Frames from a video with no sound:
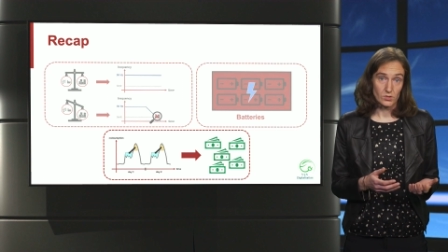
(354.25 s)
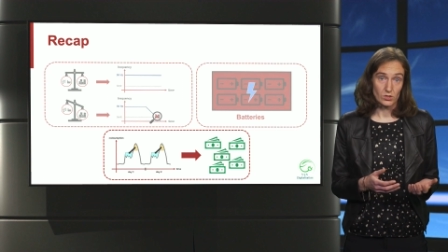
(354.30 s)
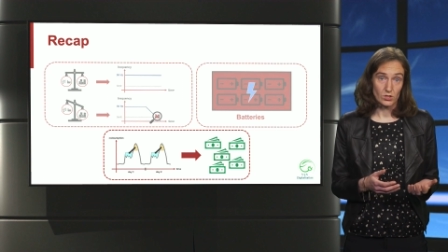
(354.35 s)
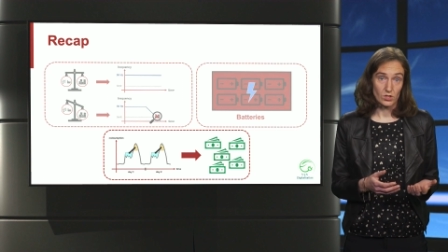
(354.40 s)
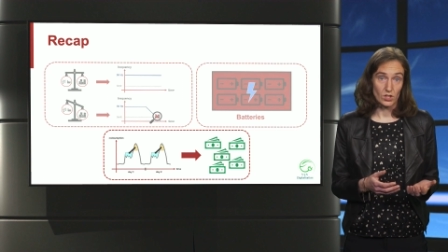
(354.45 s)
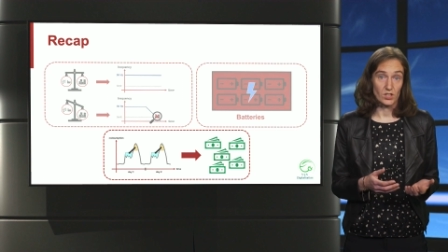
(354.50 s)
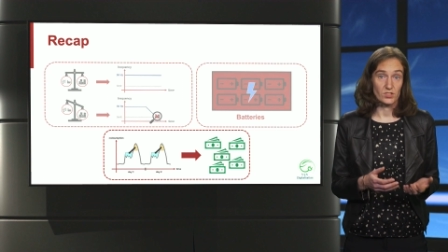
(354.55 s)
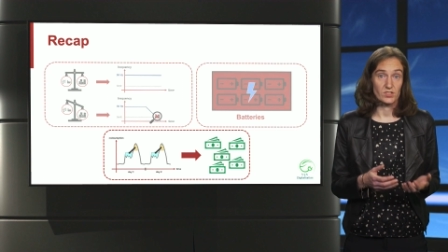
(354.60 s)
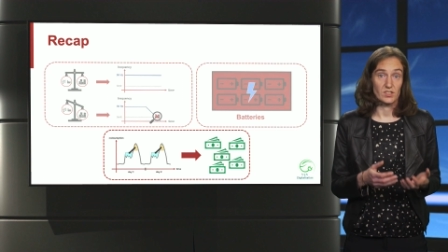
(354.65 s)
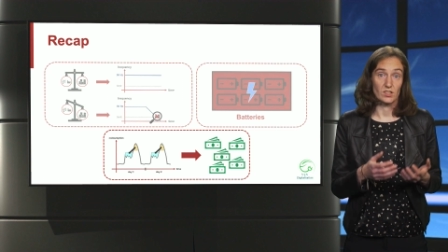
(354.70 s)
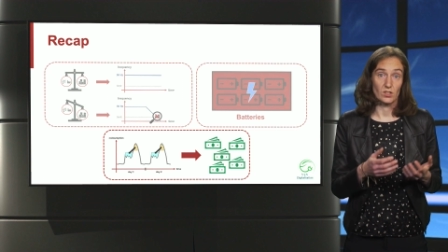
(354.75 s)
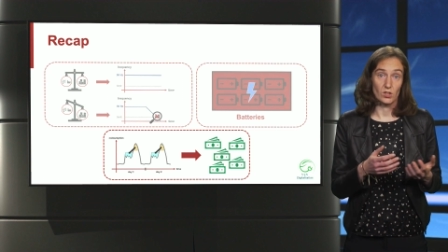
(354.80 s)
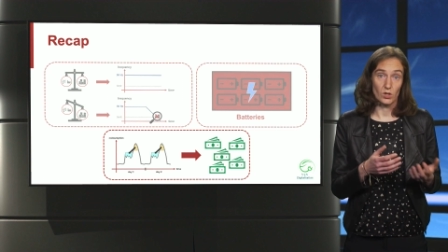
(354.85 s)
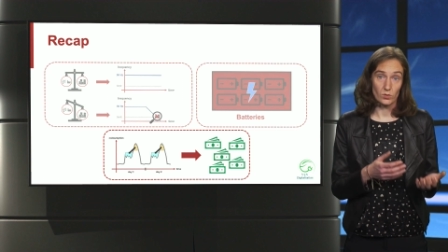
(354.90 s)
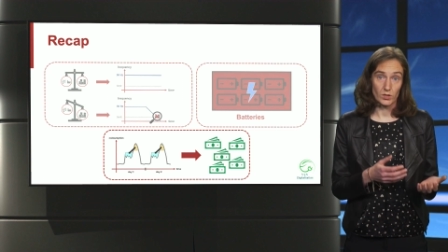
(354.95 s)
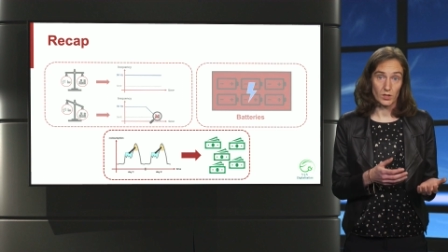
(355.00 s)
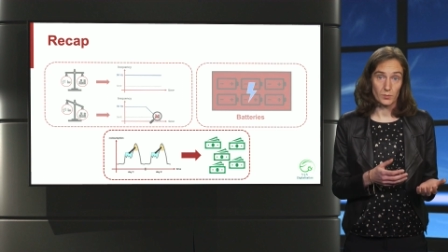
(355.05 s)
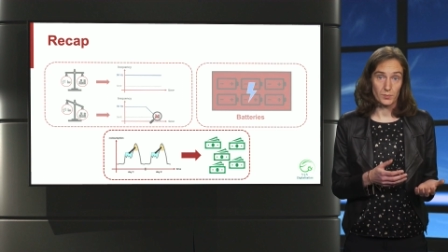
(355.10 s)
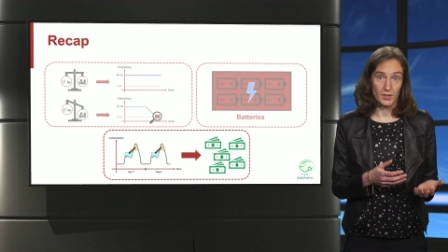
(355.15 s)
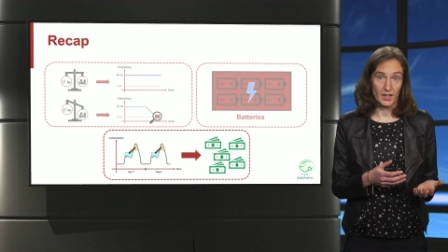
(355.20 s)
causing
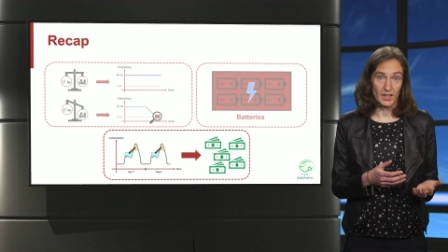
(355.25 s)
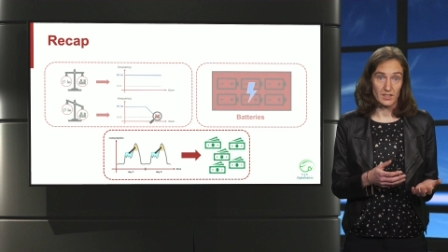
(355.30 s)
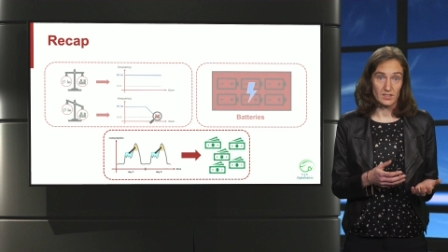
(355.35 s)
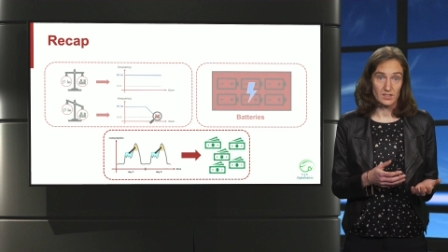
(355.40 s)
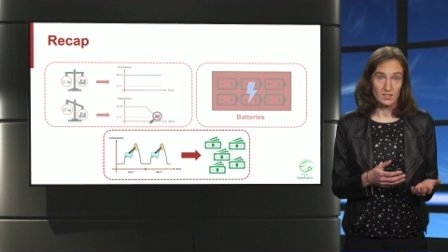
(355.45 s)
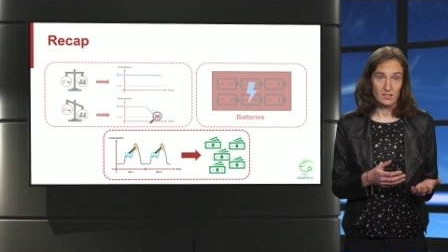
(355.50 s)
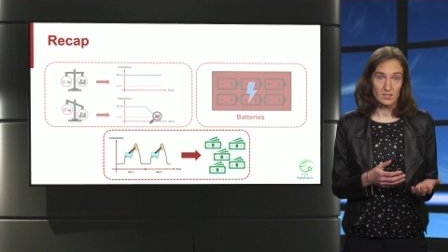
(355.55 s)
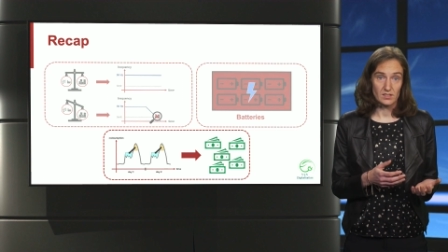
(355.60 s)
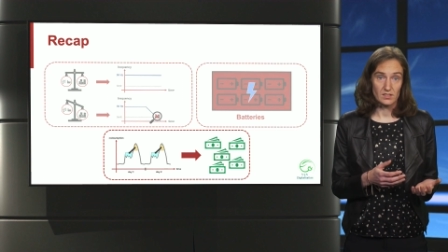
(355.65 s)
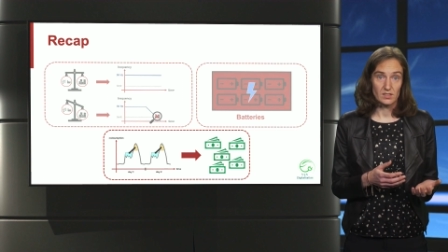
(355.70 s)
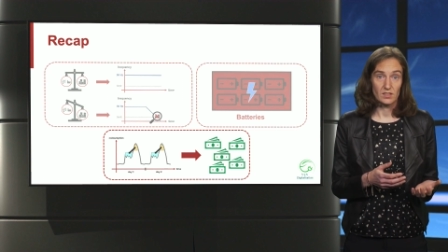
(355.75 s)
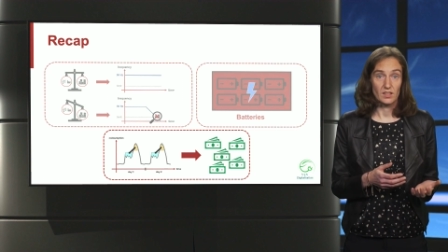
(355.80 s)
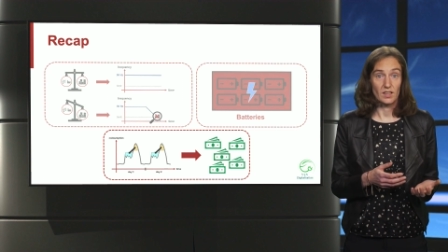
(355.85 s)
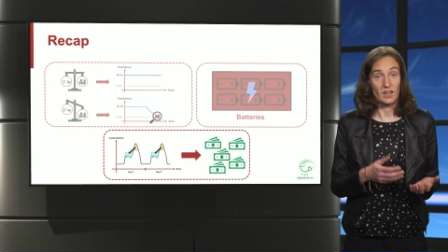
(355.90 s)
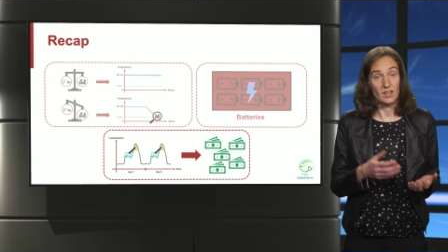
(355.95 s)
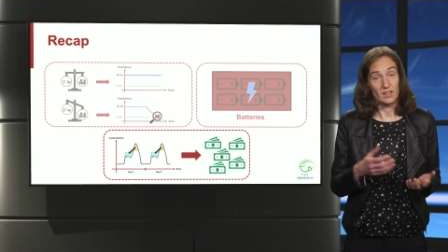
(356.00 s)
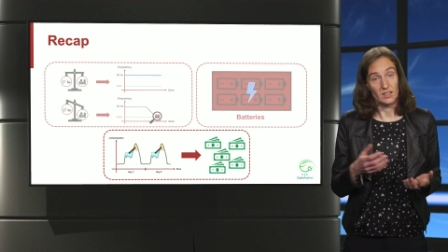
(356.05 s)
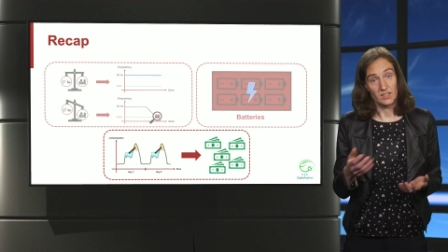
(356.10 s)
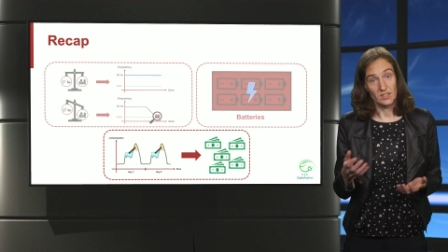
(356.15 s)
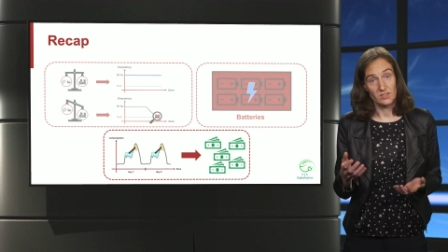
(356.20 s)
lower prices
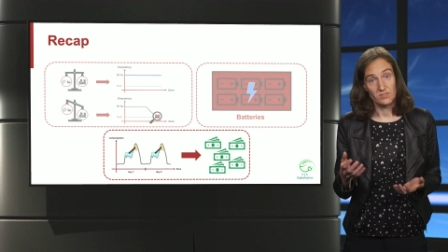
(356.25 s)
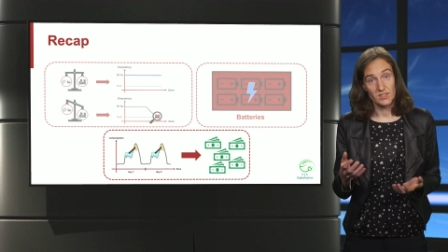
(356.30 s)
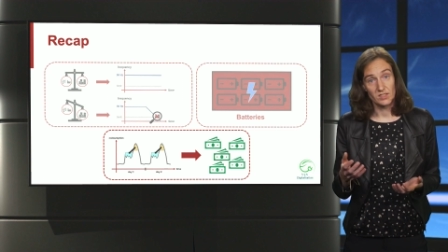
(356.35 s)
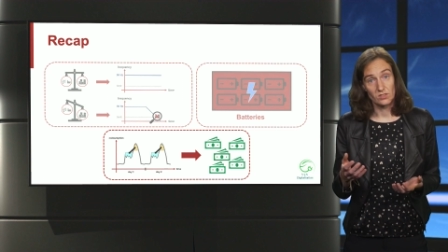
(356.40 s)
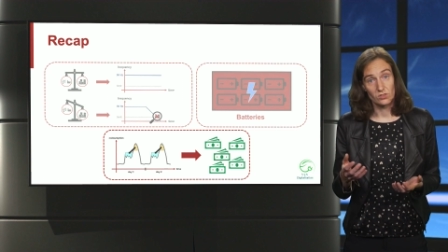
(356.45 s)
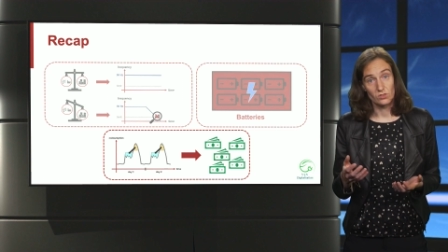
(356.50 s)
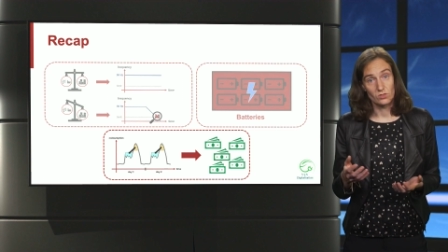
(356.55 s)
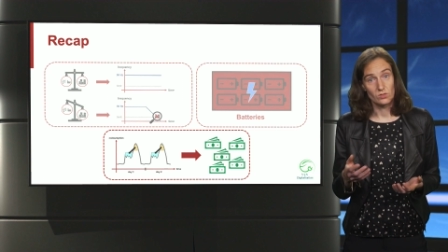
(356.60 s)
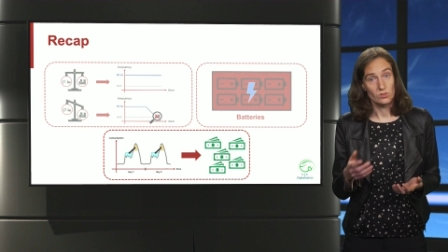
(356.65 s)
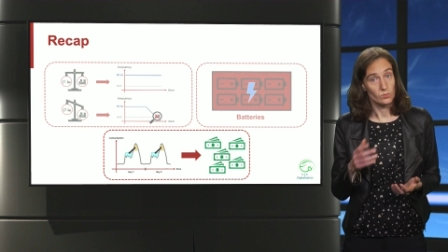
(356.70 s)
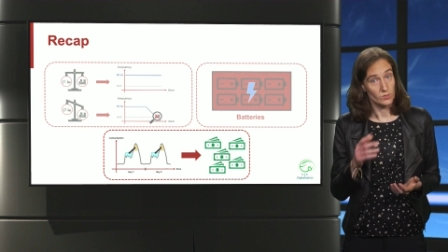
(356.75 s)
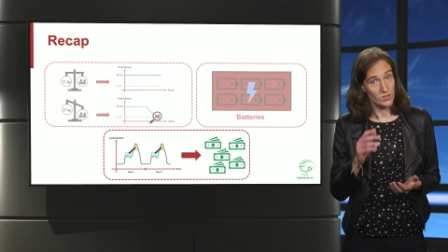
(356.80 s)
and leaving you